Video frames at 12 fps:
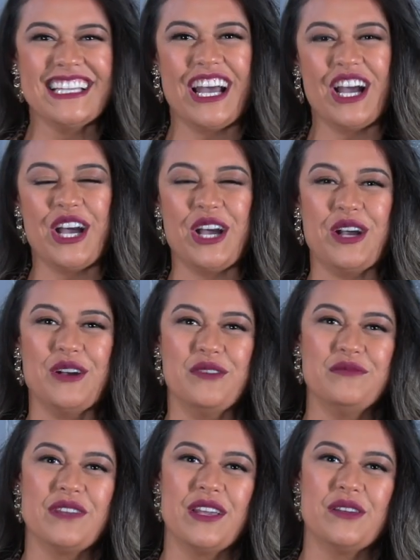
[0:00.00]

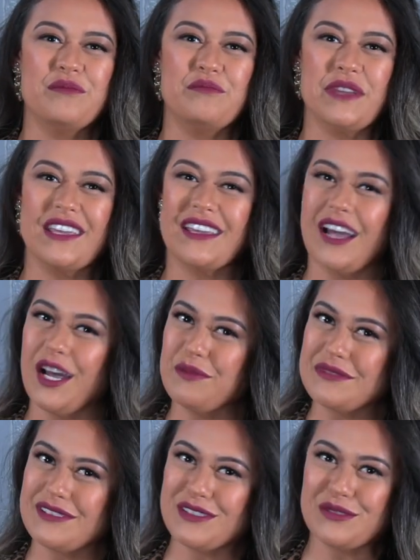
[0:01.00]
Yes. Big
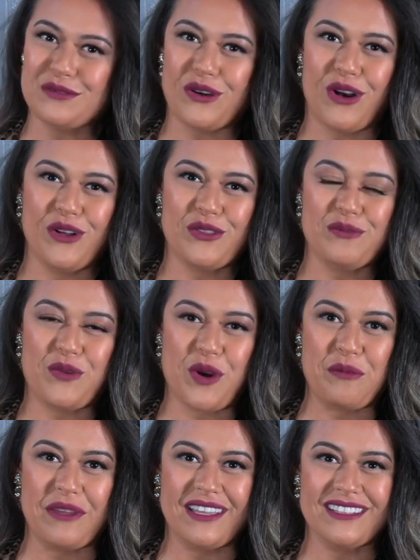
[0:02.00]
ups to all the
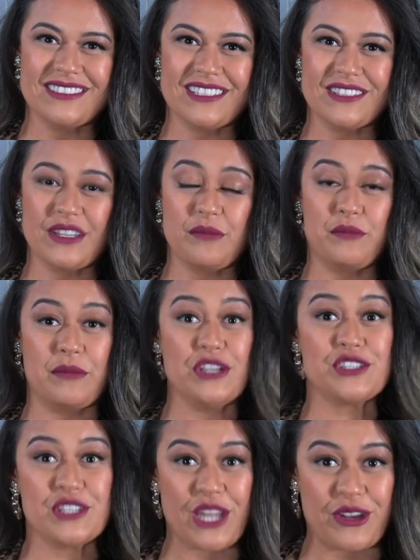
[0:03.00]
Mormons and the
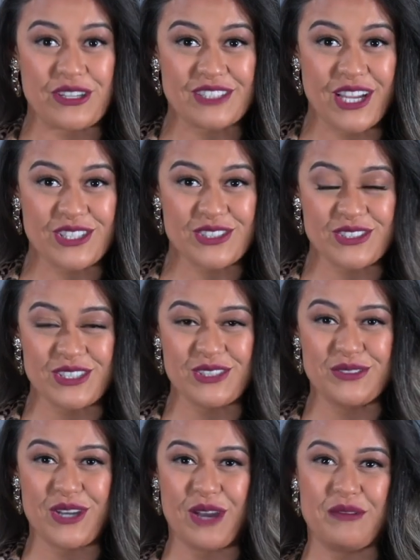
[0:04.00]
missionaries, actually,
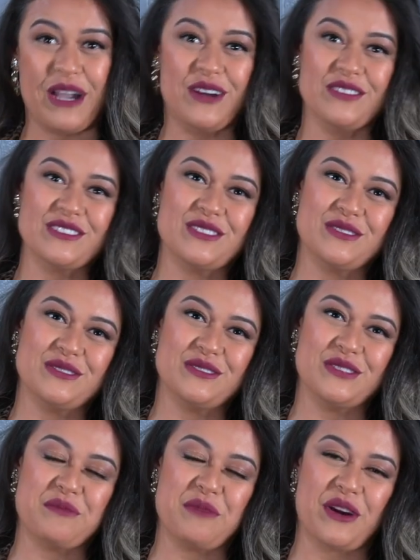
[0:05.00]
who come out
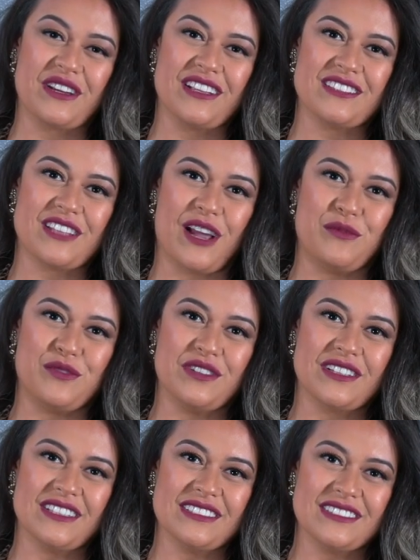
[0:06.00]
to American Samoa,
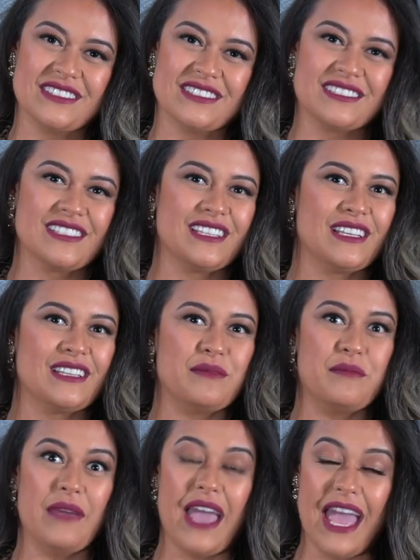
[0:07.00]
because
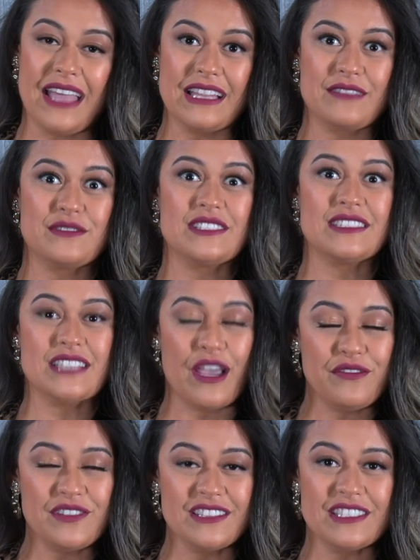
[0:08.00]
man,
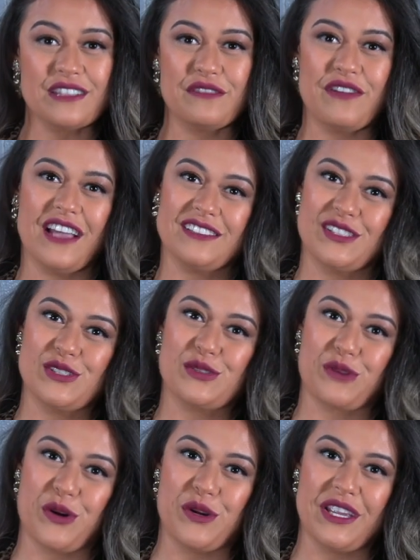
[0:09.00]
definitely the fastest
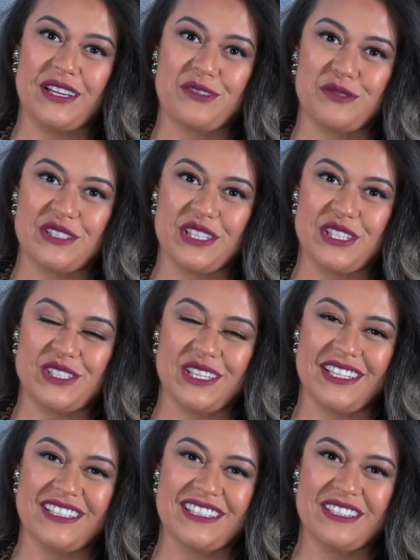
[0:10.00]
growing
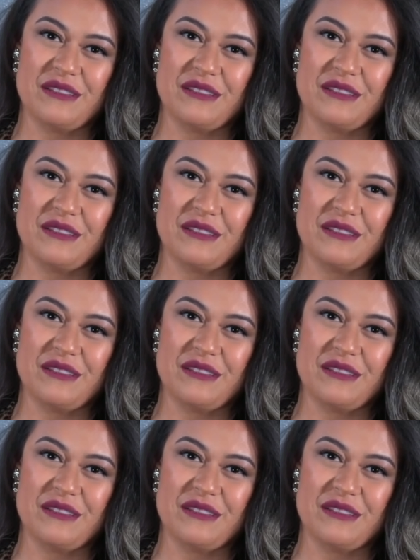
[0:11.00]
religion